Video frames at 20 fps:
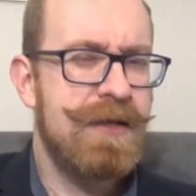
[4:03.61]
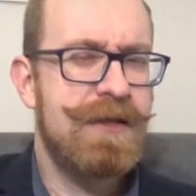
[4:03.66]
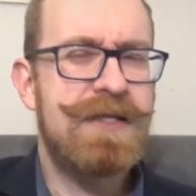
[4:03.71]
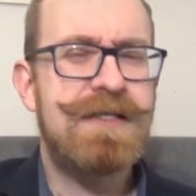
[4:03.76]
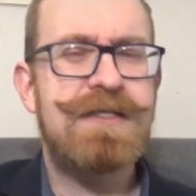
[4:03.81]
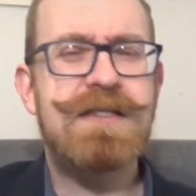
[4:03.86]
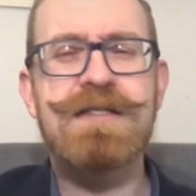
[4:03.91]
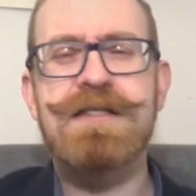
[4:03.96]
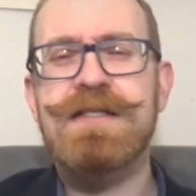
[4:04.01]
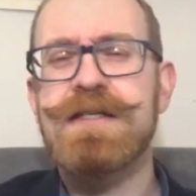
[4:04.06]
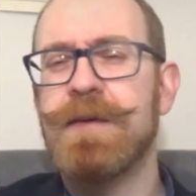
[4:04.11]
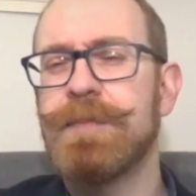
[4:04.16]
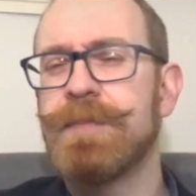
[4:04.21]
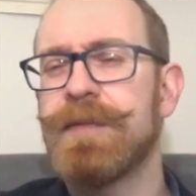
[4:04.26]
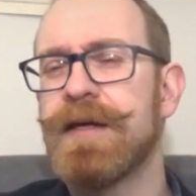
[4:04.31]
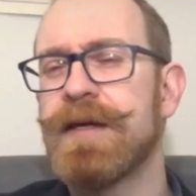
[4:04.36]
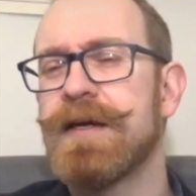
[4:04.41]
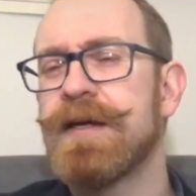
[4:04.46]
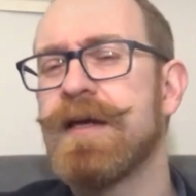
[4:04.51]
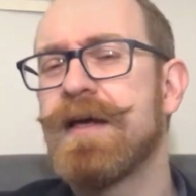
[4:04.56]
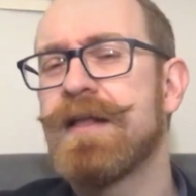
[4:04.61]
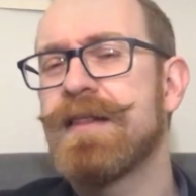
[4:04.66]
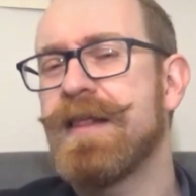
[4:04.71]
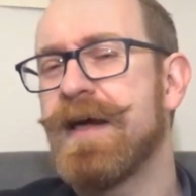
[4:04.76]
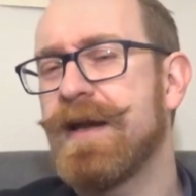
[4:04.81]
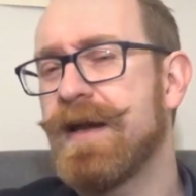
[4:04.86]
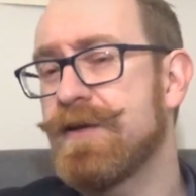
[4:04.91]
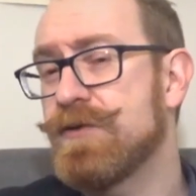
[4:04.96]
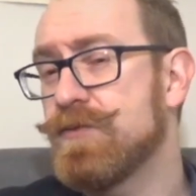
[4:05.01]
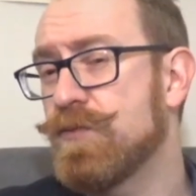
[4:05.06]
This is something
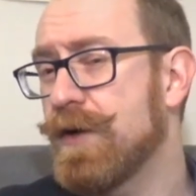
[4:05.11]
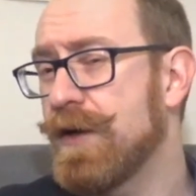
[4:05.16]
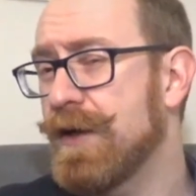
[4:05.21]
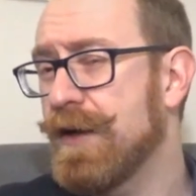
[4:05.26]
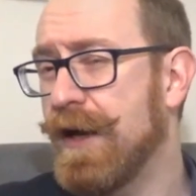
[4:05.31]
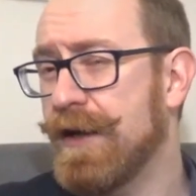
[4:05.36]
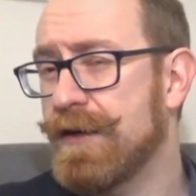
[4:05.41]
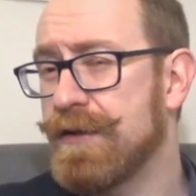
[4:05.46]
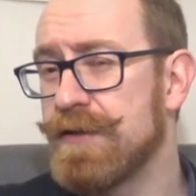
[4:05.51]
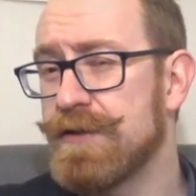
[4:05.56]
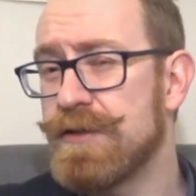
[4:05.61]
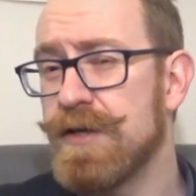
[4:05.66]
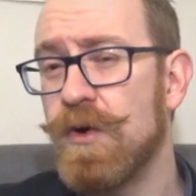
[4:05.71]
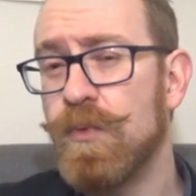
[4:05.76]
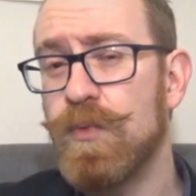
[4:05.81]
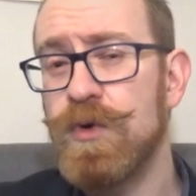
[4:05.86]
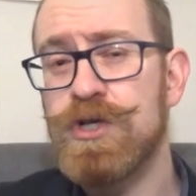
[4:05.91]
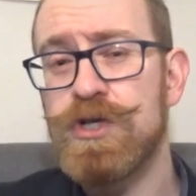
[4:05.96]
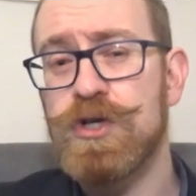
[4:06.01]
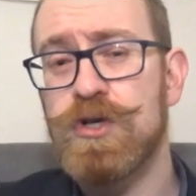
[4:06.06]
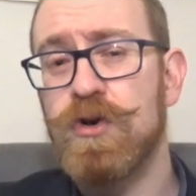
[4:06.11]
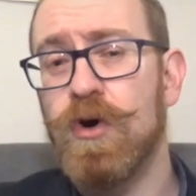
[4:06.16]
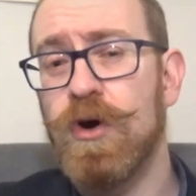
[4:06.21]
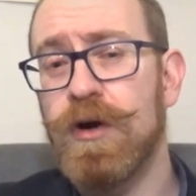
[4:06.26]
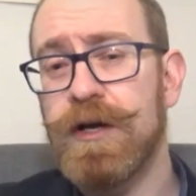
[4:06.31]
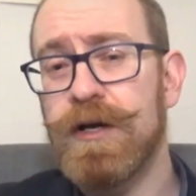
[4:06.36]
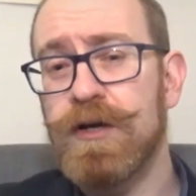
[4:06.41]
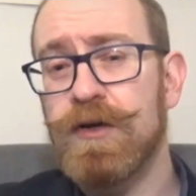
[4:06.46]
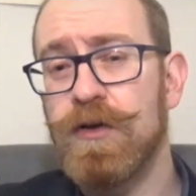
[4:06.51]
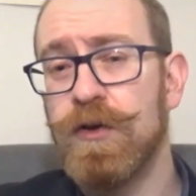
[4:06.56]
that as reenactors we should
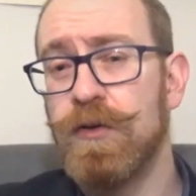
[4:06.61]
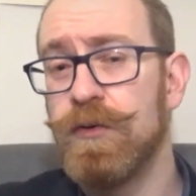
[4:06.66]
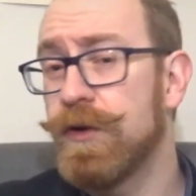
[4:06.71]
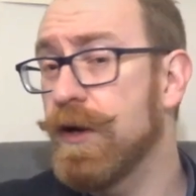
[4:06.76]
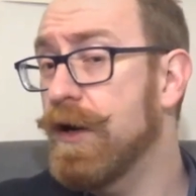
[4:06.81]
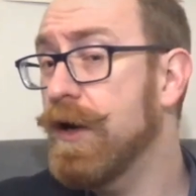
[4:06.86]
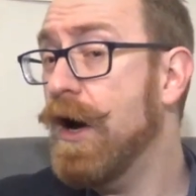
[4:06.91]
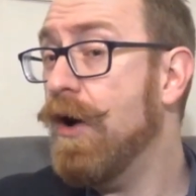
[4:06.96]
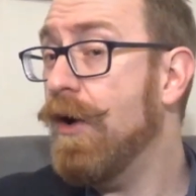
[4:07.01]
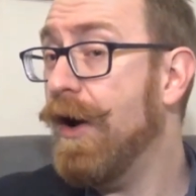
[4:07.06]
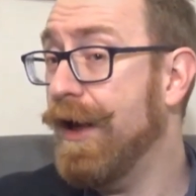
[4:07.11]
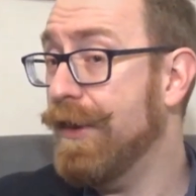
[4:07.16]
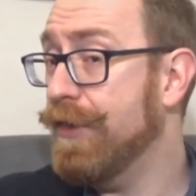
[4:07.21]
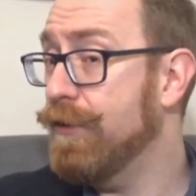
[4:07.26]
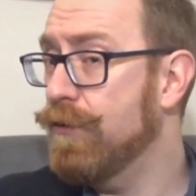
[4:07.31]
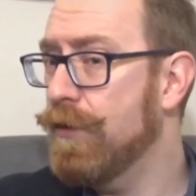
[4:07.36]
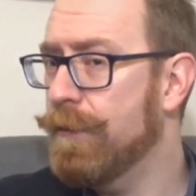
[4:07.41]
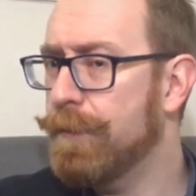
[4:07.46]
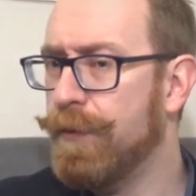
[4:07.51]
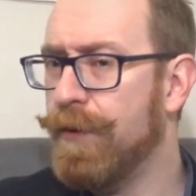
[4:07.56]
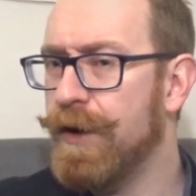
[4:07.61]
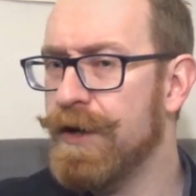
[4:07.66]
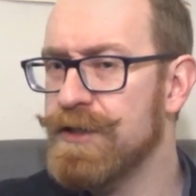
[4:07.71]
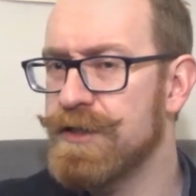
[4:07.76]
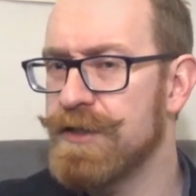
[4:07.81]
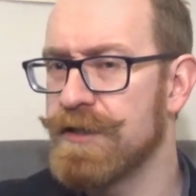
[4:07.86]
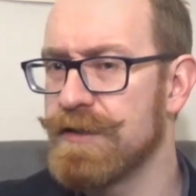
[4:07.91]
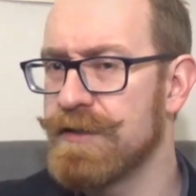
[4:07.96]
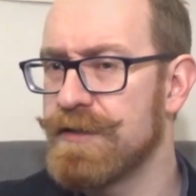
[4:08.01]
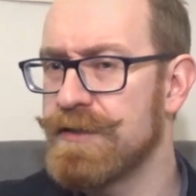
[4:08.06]
not include in our other
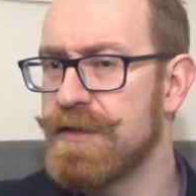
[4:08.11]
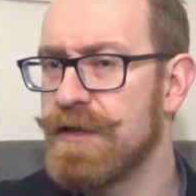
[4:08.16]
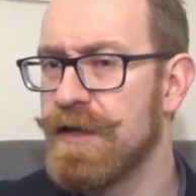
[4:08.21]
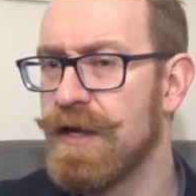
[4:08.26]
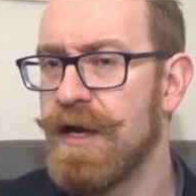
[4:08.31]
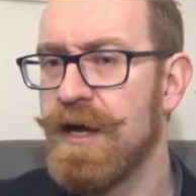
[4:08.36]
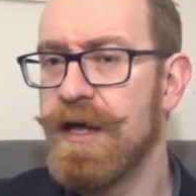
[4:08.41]
impressions.